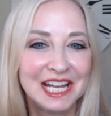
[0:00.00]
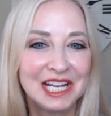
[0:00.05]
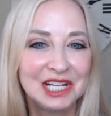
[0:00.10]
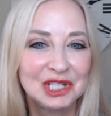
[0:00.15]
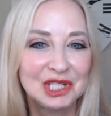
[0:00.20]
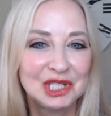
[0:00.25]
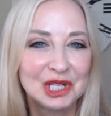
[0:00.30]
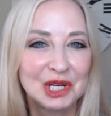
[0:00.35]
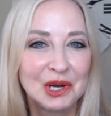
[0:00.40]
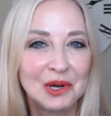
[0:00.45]

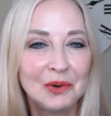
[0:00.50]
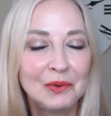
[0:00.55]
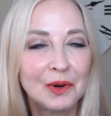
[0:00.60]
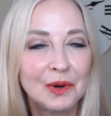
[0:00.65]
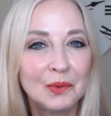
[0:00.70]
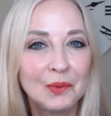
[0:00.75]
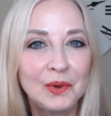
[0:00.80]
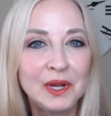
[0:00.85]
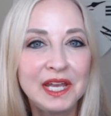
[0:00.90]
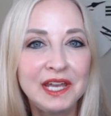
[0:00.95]
show
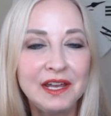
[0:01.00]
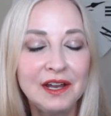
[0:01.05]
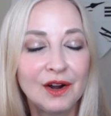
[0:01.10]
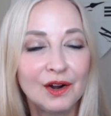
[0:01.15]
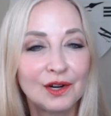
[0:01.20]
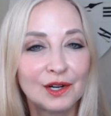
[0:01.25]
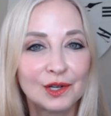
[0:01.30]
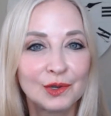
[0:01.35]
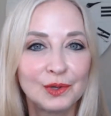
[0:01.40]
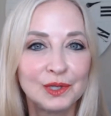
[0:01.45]
where we
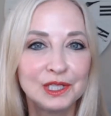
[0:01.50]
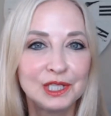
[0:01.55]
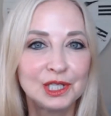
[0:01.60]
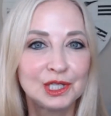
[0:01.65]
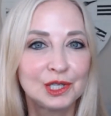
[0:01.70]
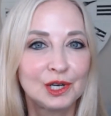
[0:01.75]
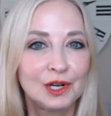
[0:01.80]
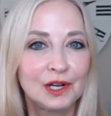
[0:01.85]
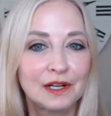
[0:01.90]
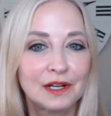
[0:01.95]
are going to
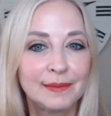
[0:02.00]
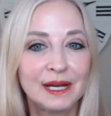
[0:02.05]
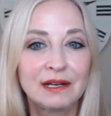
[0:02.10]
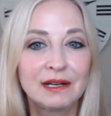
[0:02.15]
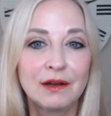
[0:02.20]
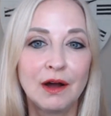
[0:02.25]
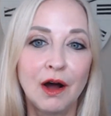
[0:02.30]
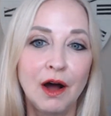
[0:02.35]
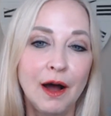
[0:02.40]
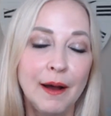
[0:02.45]
talk
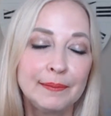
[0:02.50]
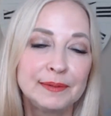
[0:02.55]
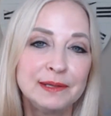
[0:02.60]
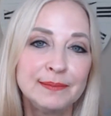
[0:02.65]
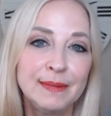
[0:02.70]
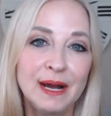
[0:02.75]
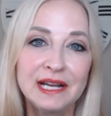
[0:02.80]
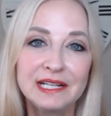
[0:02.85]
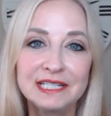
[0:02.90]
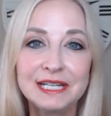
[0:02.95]
about
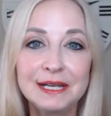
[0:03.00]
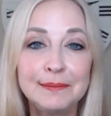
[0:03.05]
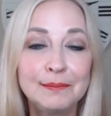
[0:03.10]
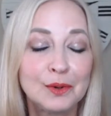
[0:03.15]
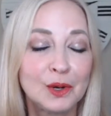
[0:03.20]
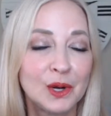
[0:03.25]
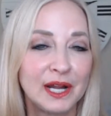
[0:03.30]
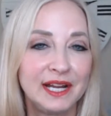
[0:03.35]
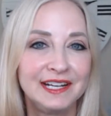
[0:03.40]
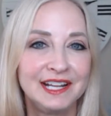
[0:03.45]
optimizing
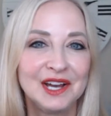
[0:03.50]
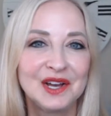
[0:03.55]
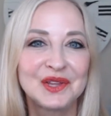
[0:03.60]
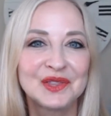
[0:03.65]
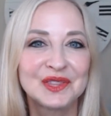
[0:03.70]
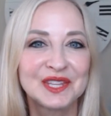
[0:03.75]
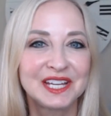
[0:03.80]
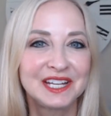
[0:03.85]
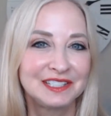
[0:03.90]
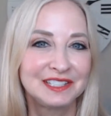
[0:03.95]
brain
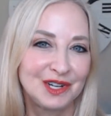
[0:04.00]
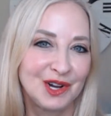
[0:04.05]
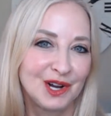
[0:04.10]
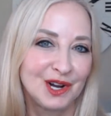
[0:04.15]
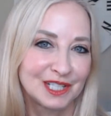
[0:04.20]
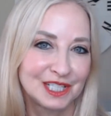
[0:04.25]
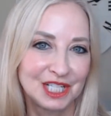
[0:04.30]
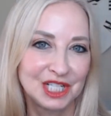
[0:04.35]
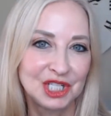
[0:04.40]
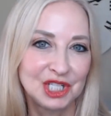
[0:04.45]
health and
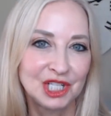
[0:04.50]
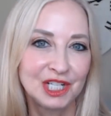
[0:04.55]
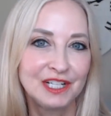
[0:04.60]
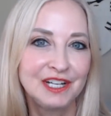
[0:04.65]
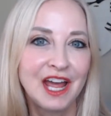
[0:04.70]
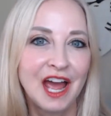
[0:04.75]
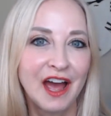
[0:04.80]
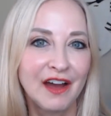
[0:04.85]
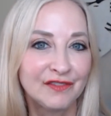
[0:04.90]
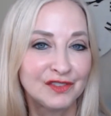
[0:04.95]

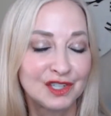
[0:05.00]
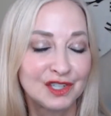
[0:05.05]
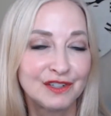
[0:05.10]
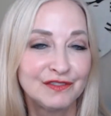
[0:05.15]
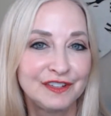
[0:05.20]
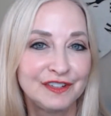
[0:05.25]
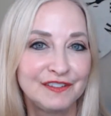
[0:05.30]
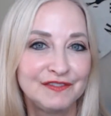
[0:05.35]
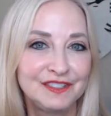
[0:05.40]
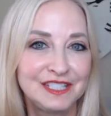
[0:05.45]
cognition after
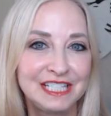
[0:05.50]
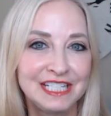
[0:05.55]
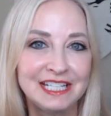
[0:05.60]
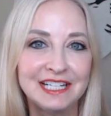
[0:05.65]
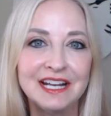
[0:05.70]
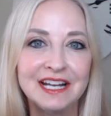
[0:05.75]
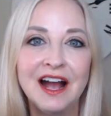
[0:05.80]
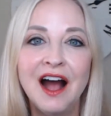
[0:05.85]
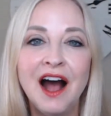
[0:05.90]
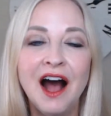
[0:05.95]

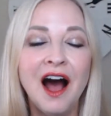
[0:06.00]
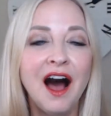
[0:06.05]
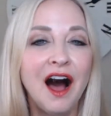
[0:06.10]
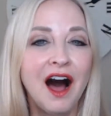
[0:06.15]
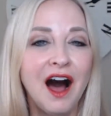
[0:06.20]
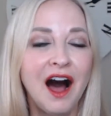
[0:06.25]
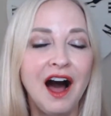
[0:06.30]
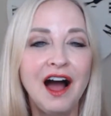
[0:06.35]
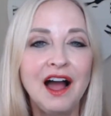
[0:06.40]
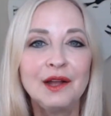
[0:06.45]
50.
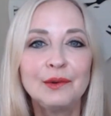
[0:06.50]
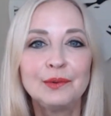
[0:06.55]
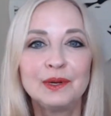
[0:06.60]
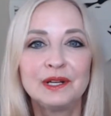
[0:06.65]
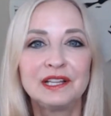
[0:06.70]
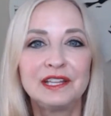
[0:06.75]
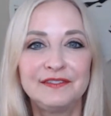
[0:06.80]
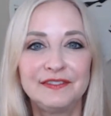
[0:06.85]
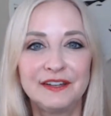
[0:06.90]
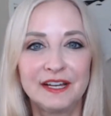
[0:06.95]
I
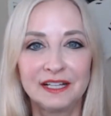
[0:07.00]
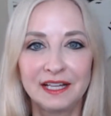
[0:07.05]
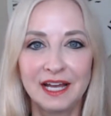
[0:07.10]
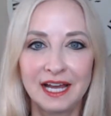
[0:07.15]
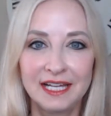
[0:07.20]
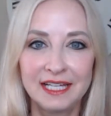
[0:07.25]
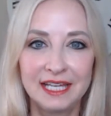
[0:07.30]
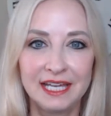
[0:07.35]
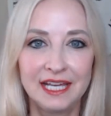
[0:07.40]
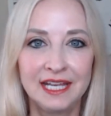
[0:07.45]
really feel
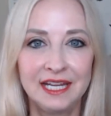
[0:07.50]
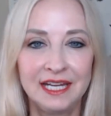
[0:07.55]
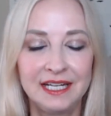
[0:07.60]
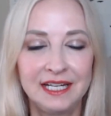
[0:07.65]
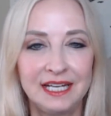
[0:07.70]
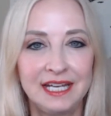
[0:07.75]
like it